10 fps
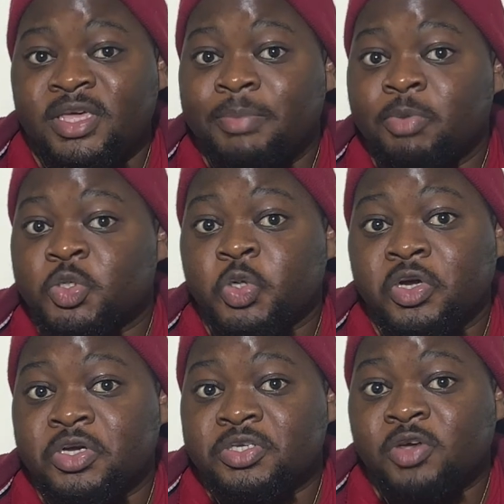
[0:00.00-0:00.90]
the
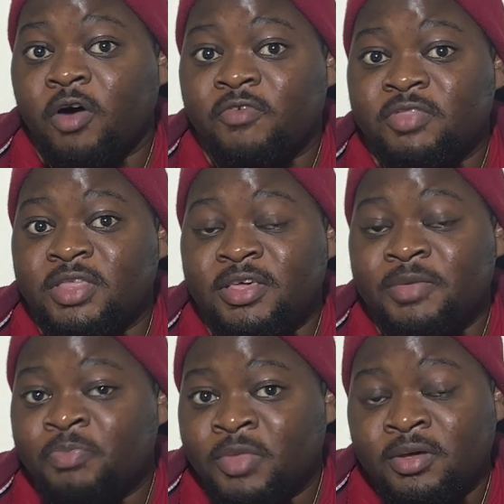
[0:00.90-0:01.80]
Berserkers of
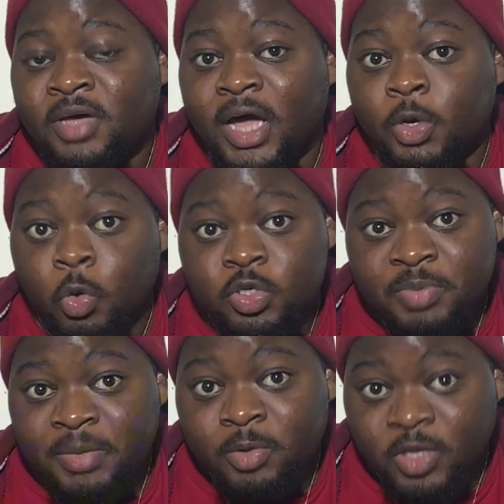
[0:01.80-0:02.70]
the
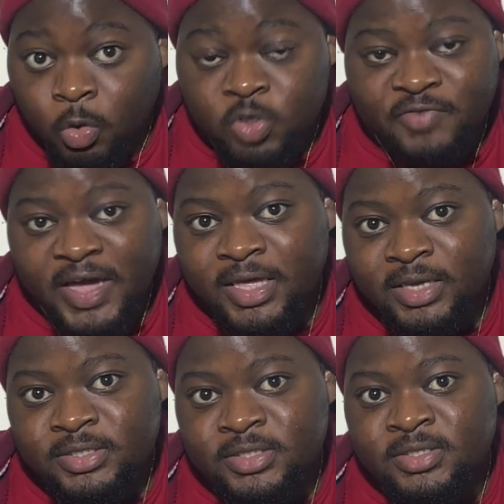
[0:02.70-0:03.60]
Norse people, the Norse
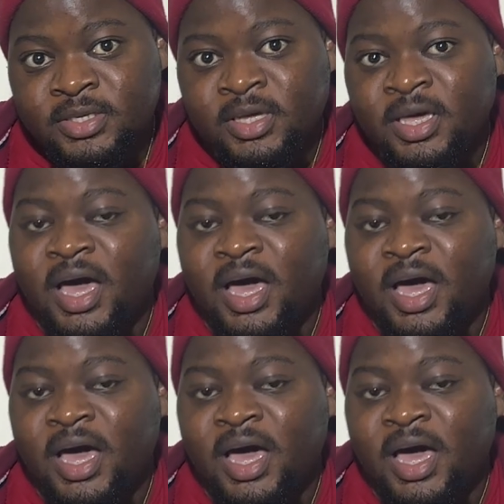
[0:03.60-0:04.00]
Vikings,